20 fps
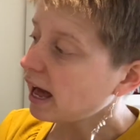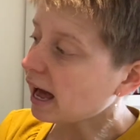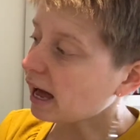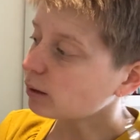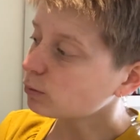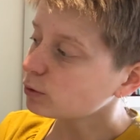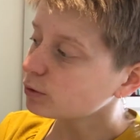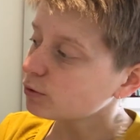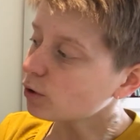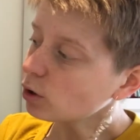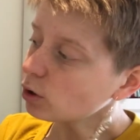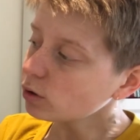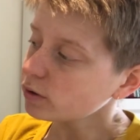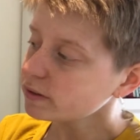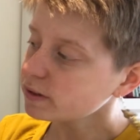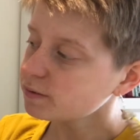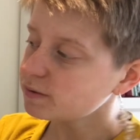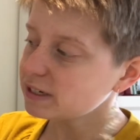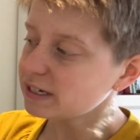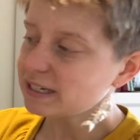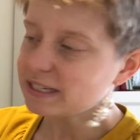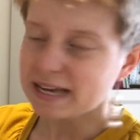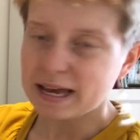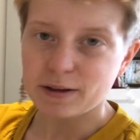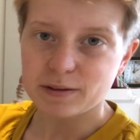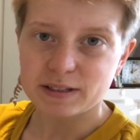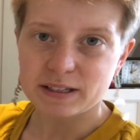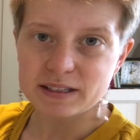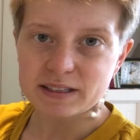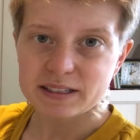and we've got lots of
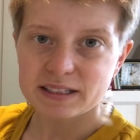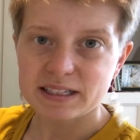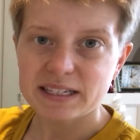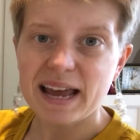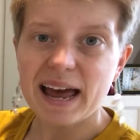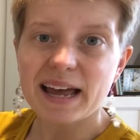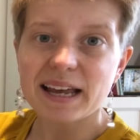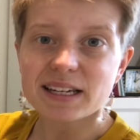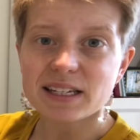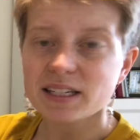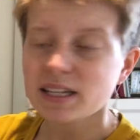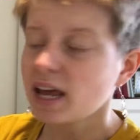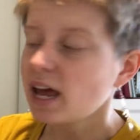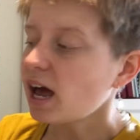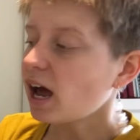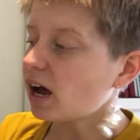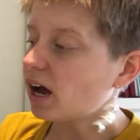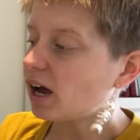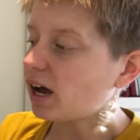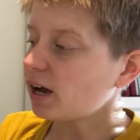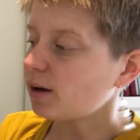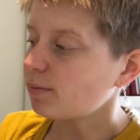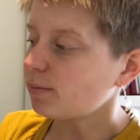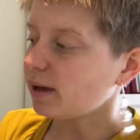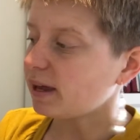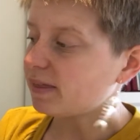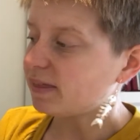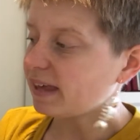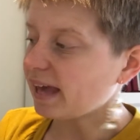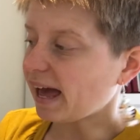details instead
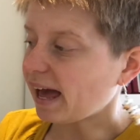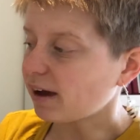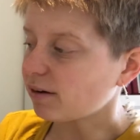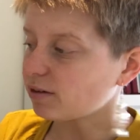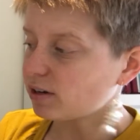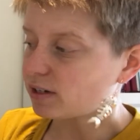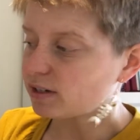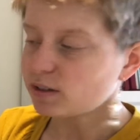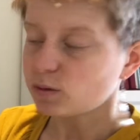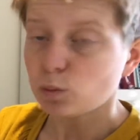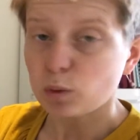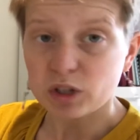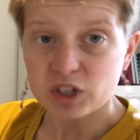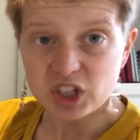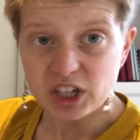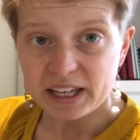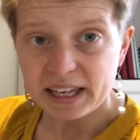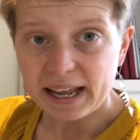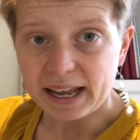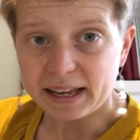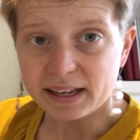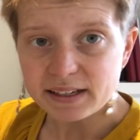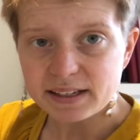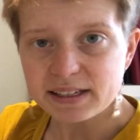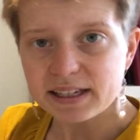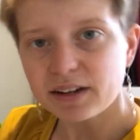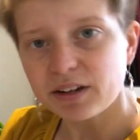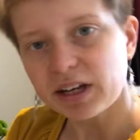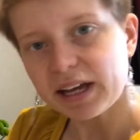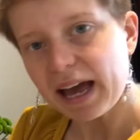in the areas which are lit.
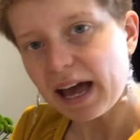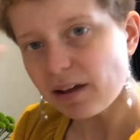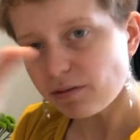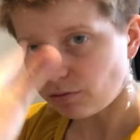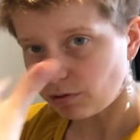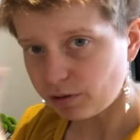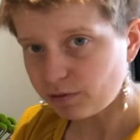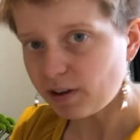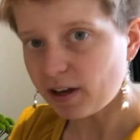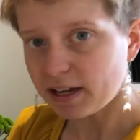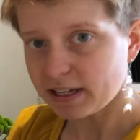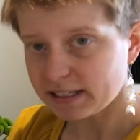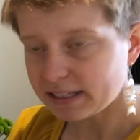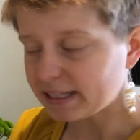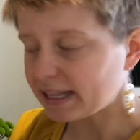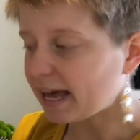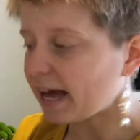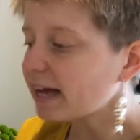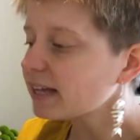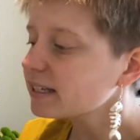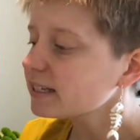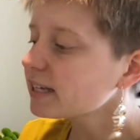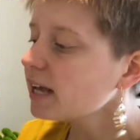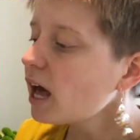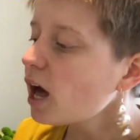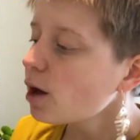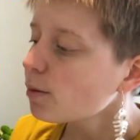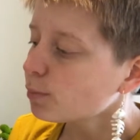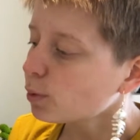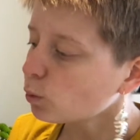Now you can reverse that,
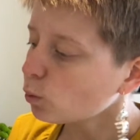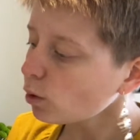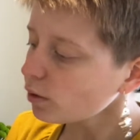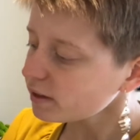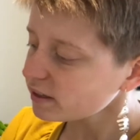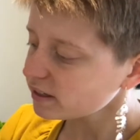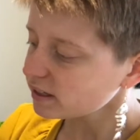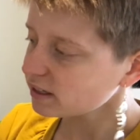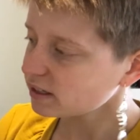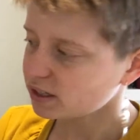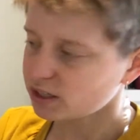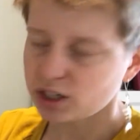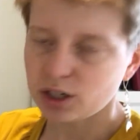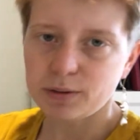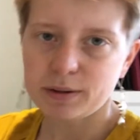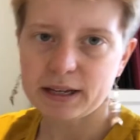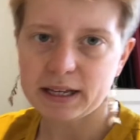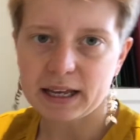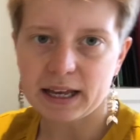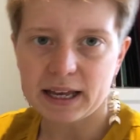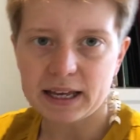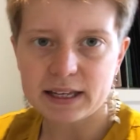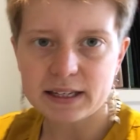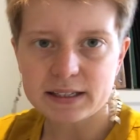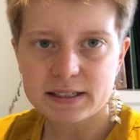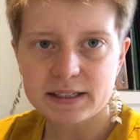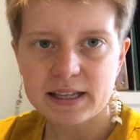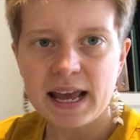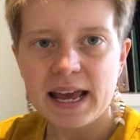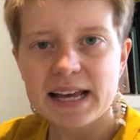but what this is doing
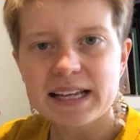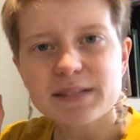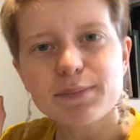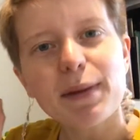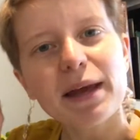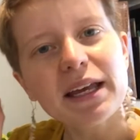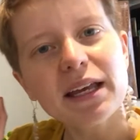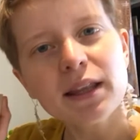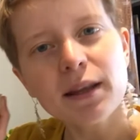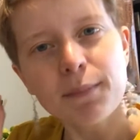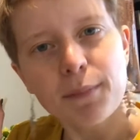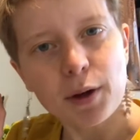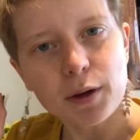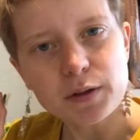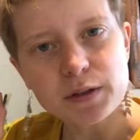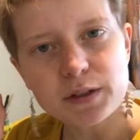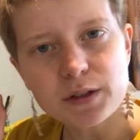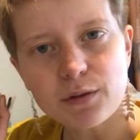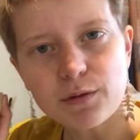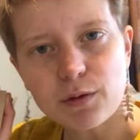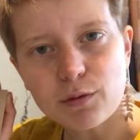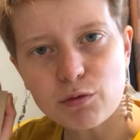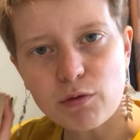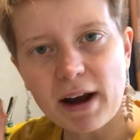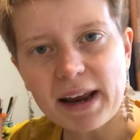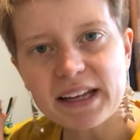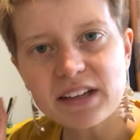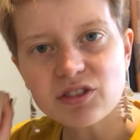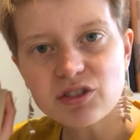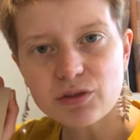is making the most of the
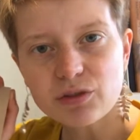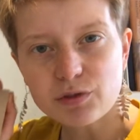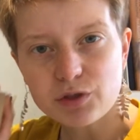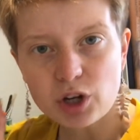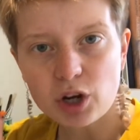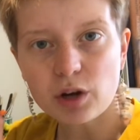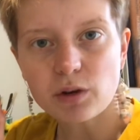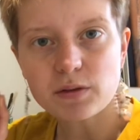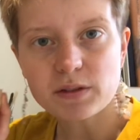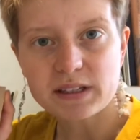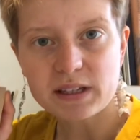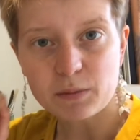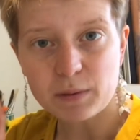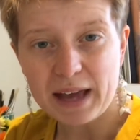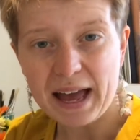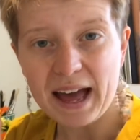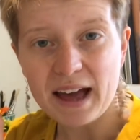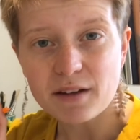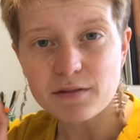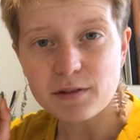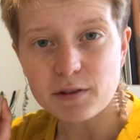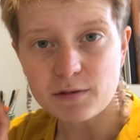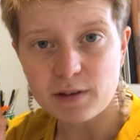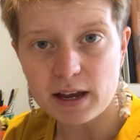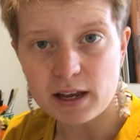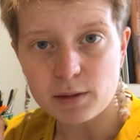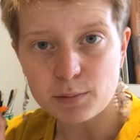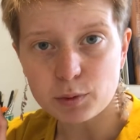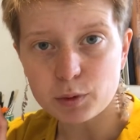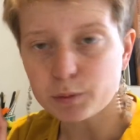range of tones that we have
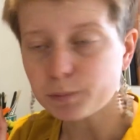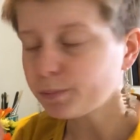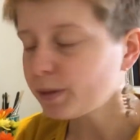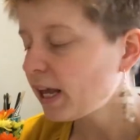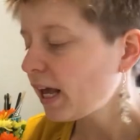available.